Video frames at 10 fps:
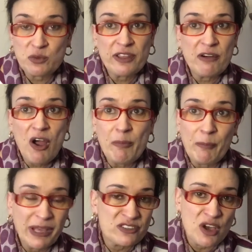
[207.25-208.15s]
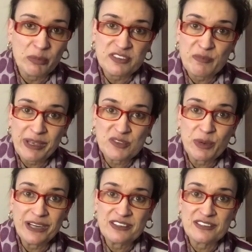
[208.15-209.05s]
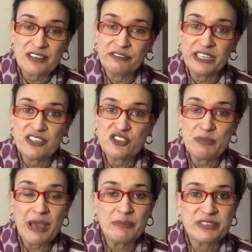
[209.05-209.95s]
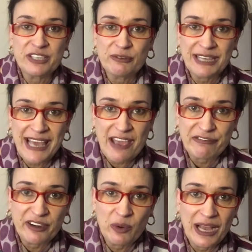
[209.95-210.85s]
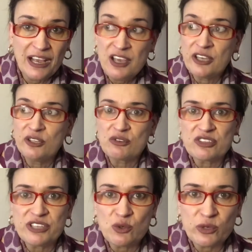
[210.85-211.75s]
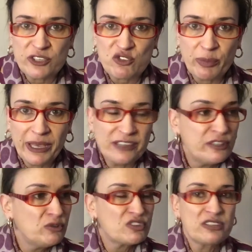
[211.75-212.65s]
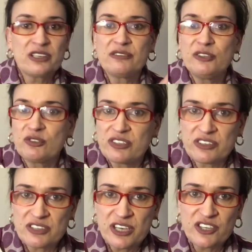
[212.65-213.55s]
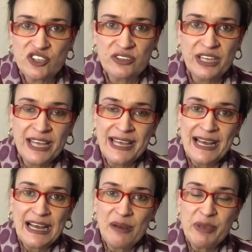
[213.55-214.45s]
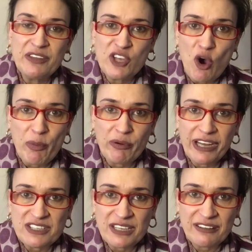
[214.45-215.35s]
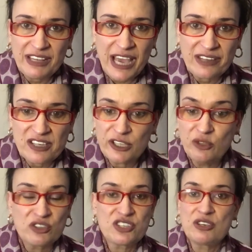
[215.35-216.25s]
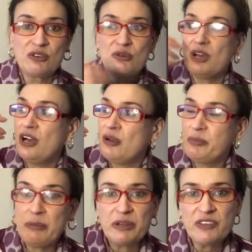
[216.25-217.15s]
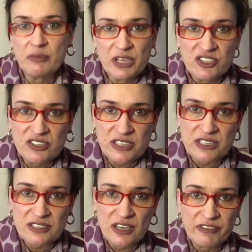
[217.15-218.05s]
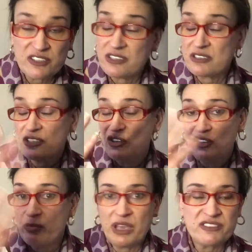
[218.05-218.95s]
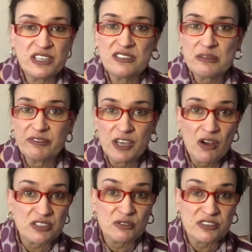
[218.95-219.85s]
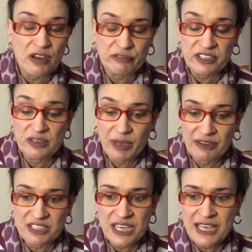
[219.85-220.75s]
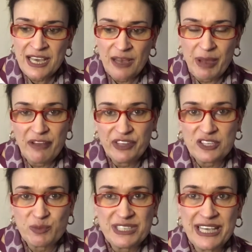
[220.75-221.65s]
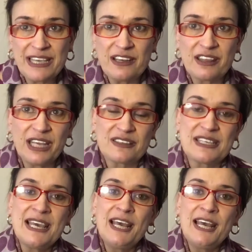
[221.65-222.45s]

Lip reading: Well, there are examples of best practice of leadership absolutely everywhere. Look to the orchestra pit, look to the surgeon in the operating theatre, look to people in the emergency services, and you may have seen some of the articles I've written about these particular things.